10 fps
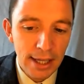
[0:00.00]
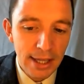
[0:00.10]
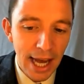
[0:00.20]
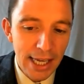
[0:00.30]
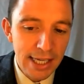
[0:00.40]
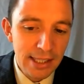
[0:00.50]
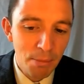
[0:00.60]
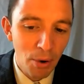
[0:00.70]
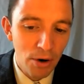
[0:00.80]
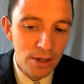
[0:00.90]
That is
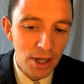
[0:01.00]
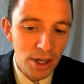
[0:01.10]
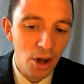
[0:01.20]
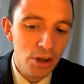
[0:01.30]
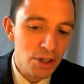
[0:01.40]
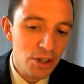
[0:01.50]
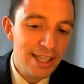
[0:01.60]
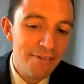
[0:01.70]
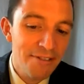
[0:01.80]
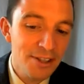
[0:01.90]
important. Also, the
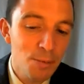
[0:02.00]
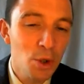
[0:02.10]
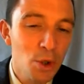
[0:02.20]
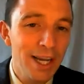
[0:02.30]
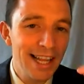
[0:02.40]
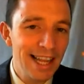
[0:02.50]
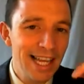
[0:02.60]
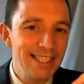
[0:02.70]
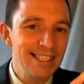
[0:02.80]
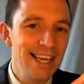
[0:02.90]
difference between
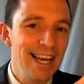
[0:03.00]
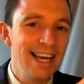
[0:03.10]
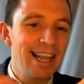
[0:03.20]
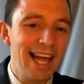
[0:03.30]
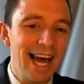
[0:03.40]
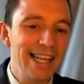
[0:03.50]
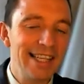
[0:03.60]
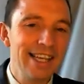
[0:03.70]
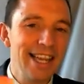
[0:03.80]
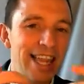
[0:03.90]
this,
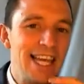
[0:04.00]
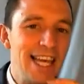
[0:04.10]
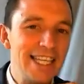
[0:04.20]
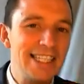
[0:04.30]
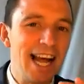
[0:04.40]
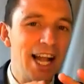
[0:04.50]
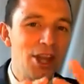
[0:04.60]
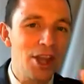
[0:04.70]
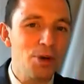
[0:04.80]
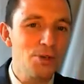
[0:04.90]
that, these, and
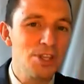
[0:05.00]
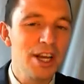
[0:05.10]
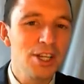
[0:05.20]
those.